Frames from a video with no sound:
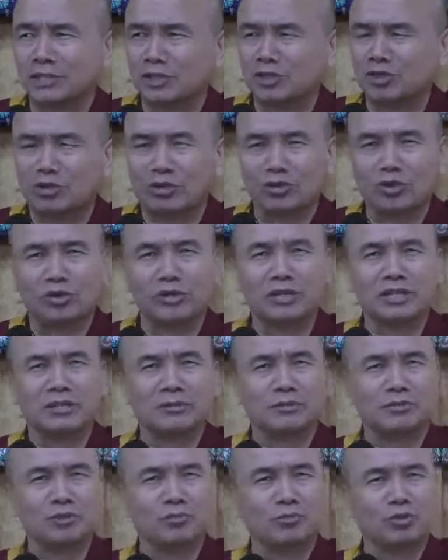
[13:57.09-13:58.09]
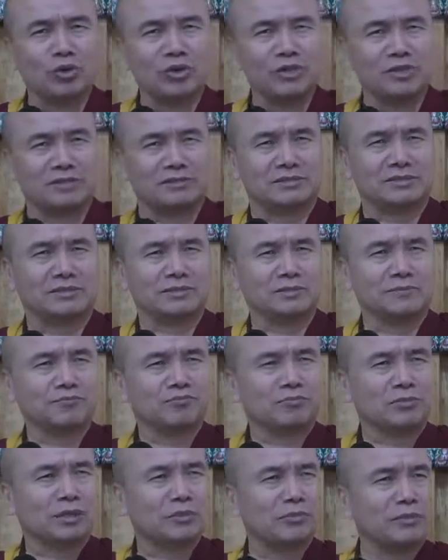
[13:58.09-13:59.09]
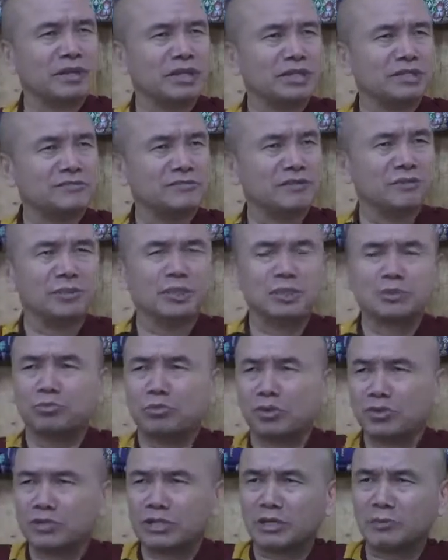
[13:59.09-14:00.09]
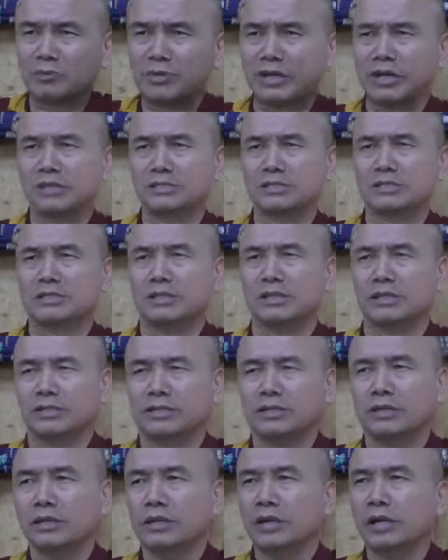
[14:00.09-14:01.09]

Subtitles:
It's not only the boys, males, females, both can practice it.